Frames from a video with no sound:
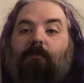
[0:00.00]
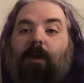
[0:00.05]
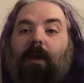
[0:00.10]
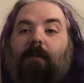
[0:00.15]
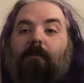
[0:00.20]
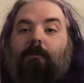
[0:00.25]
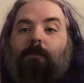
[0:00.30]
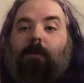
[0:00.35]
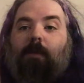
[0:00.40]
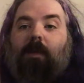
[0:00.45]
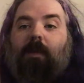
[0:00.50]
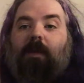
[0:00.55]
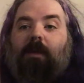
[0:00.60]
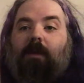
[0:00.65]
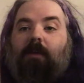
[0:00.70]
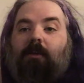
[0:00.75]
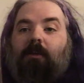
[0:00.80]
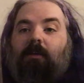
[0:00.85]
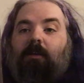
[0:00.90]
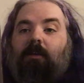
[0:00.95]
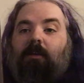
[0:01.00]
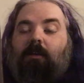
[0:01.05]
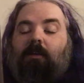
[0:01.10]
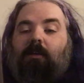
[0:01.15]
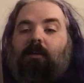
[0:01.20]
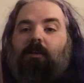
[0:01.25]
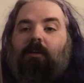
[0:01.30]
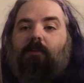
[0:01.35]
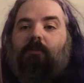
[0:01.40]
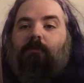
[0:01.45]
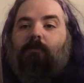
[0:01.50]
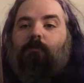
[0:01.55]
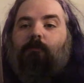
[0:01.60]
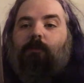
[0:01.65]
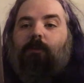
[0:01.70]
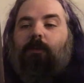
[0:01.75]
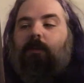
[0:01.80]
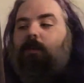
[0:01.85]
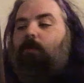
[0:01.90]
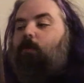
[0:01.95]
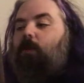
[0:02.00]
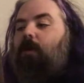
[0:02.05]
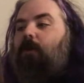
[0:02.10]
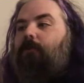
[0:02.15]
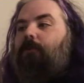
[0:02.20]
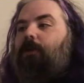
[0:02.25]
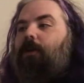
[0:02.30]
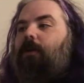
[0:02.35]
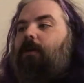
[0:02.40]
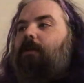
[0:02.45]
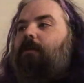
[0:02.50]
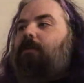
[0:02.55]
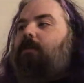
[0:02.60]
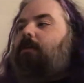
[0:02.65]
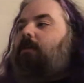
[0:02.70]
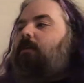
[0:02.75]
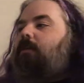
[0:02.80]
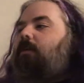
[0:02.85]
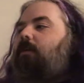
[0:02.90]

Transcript: fast-playing. It's really well done.